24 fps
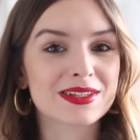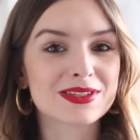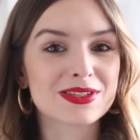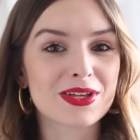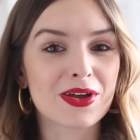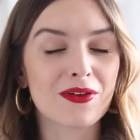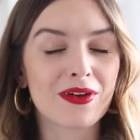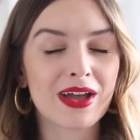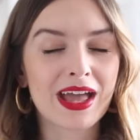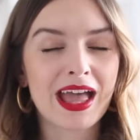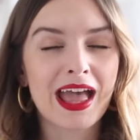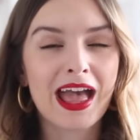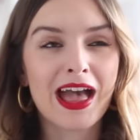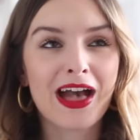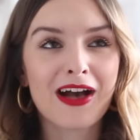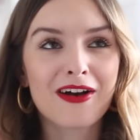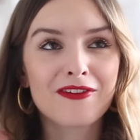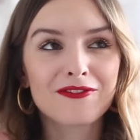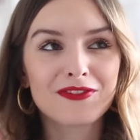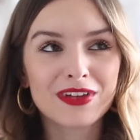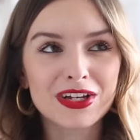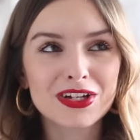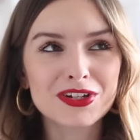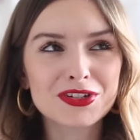So
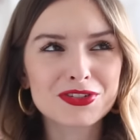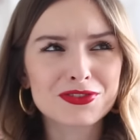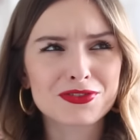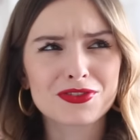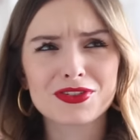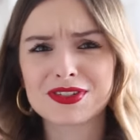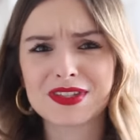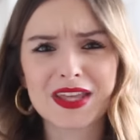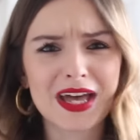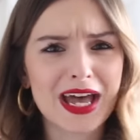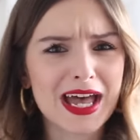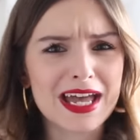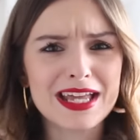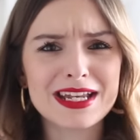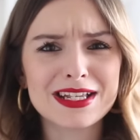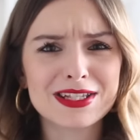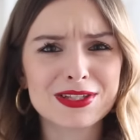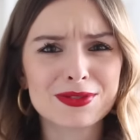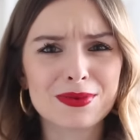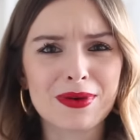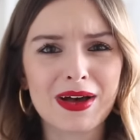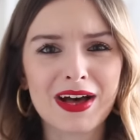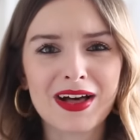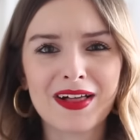fingers crossed that
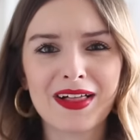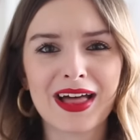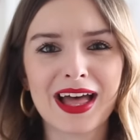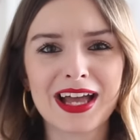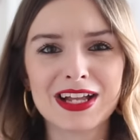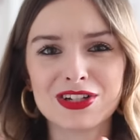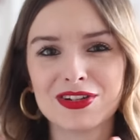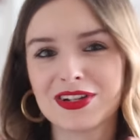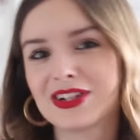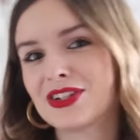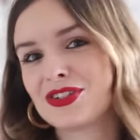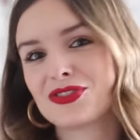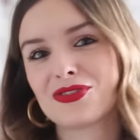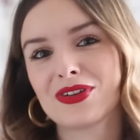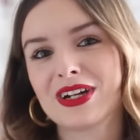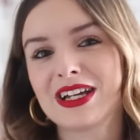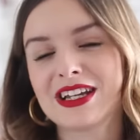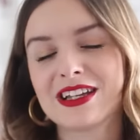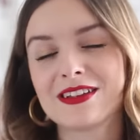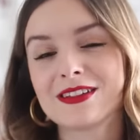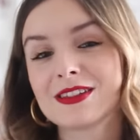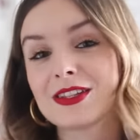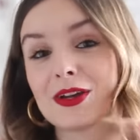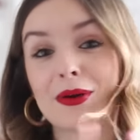edits well and you enjoy
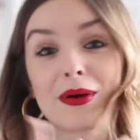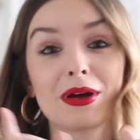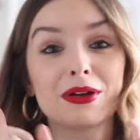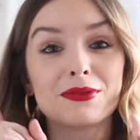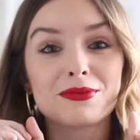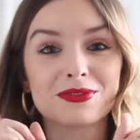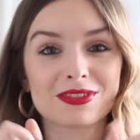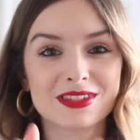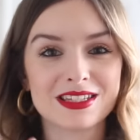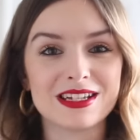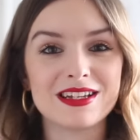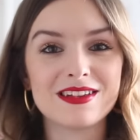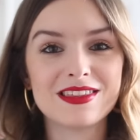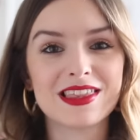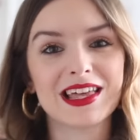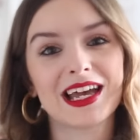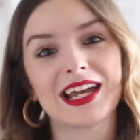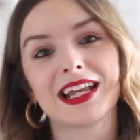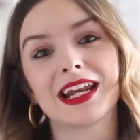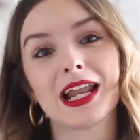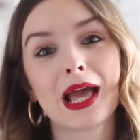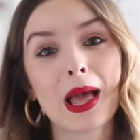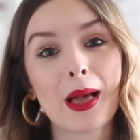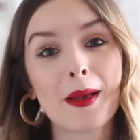it. So I will see you
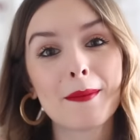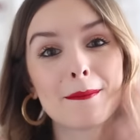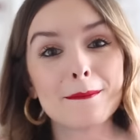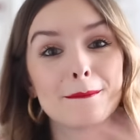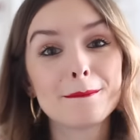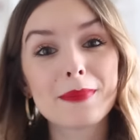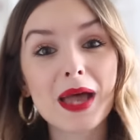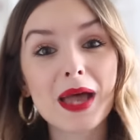then.